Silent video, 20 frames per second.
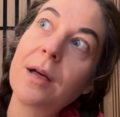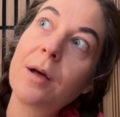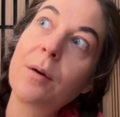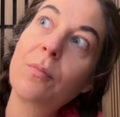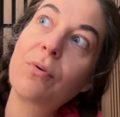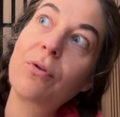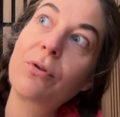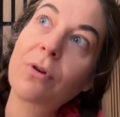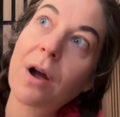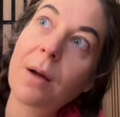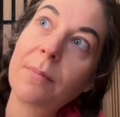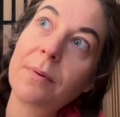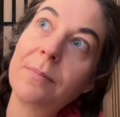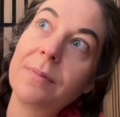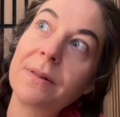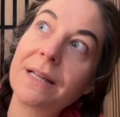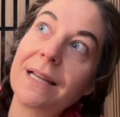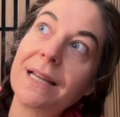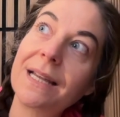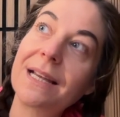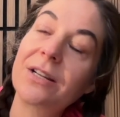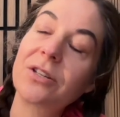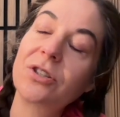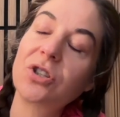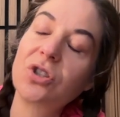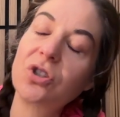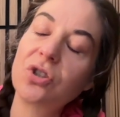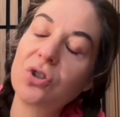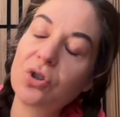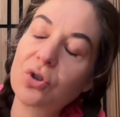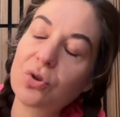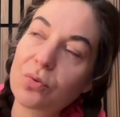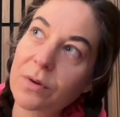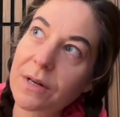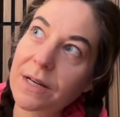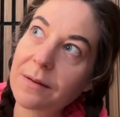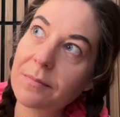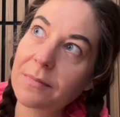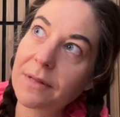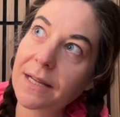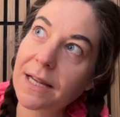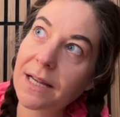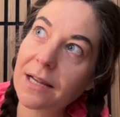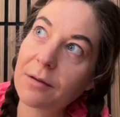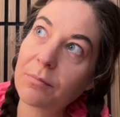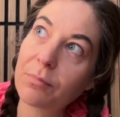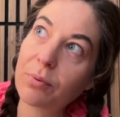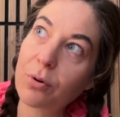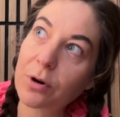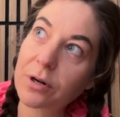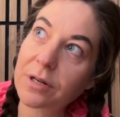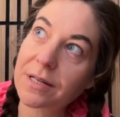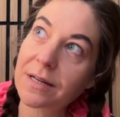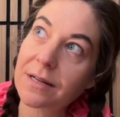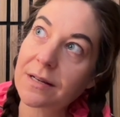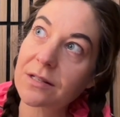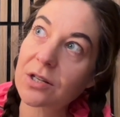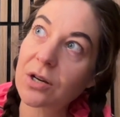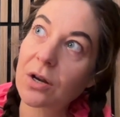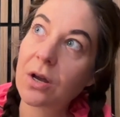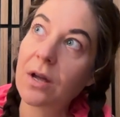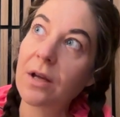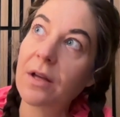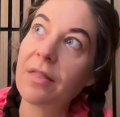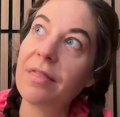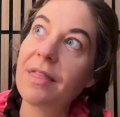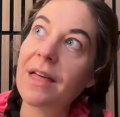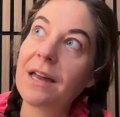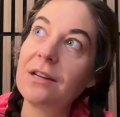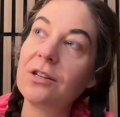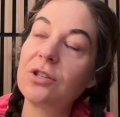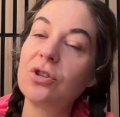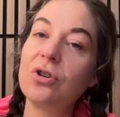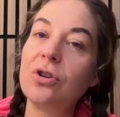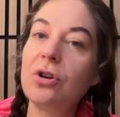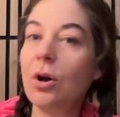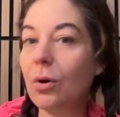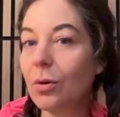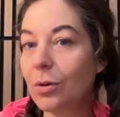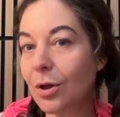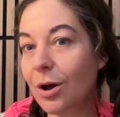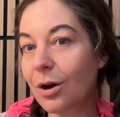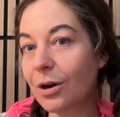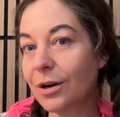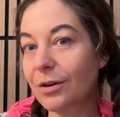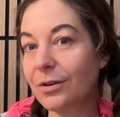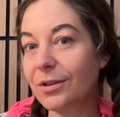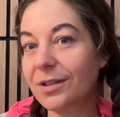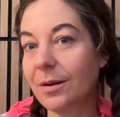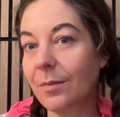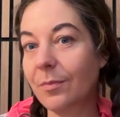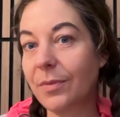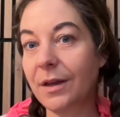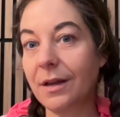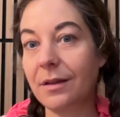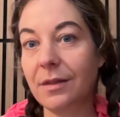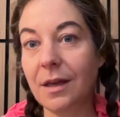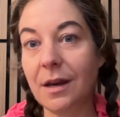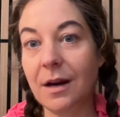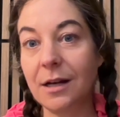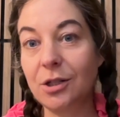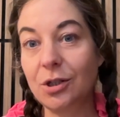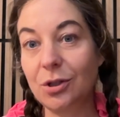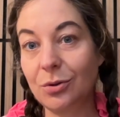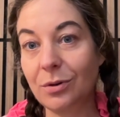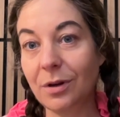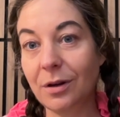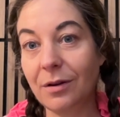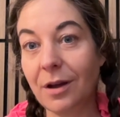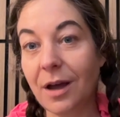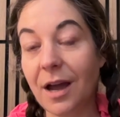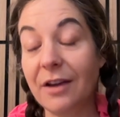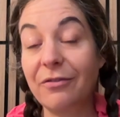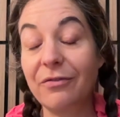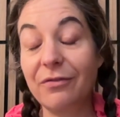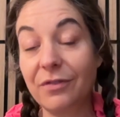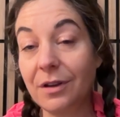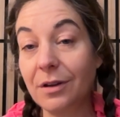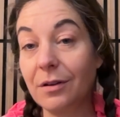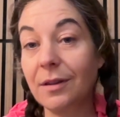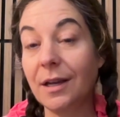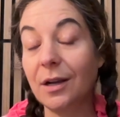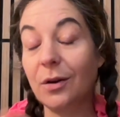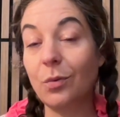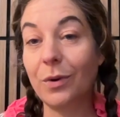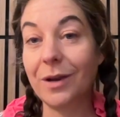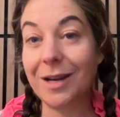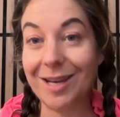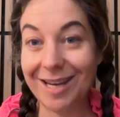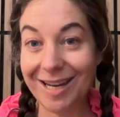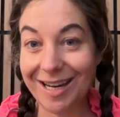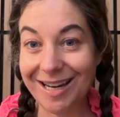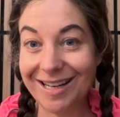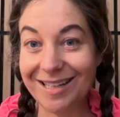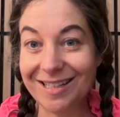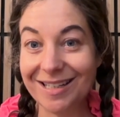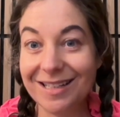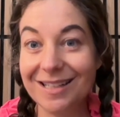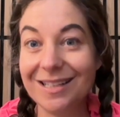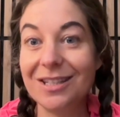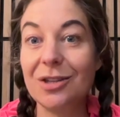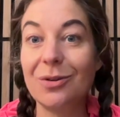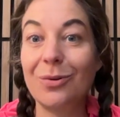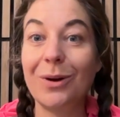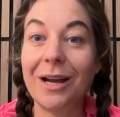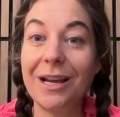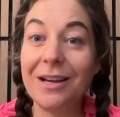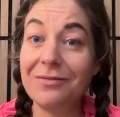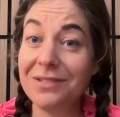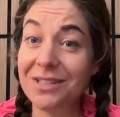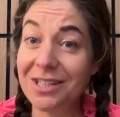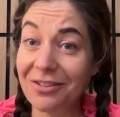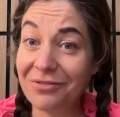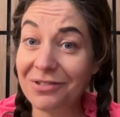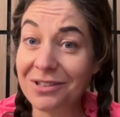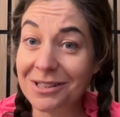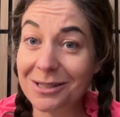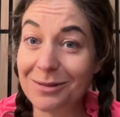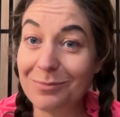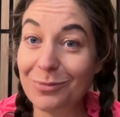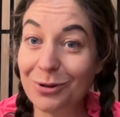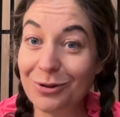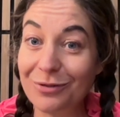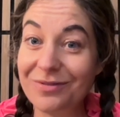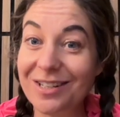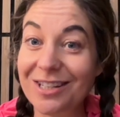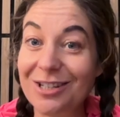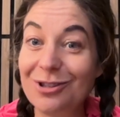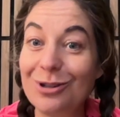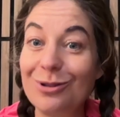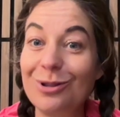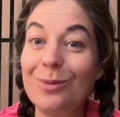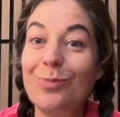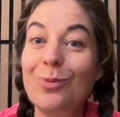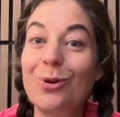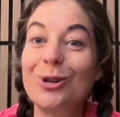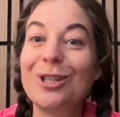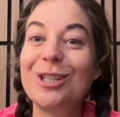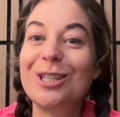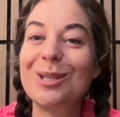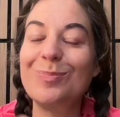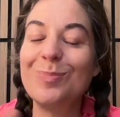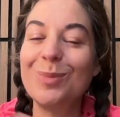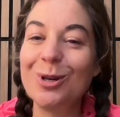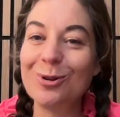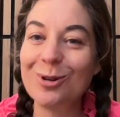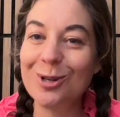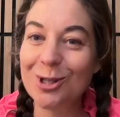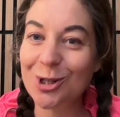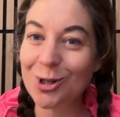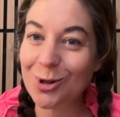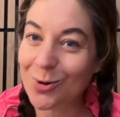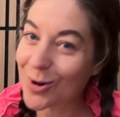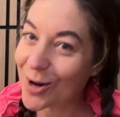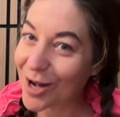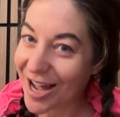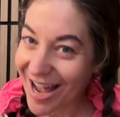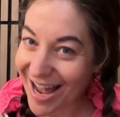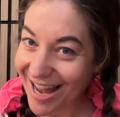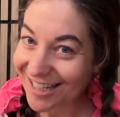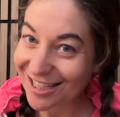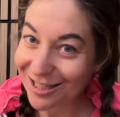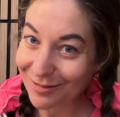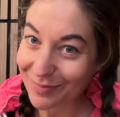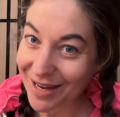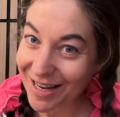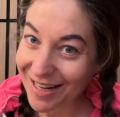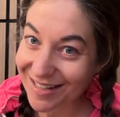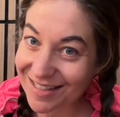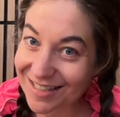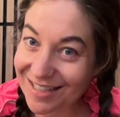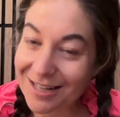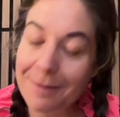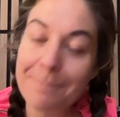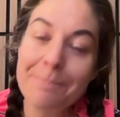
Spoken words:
probably extremely important, that is no longer something that I feel like we need. So I have definitely moved into the more spiritual aspect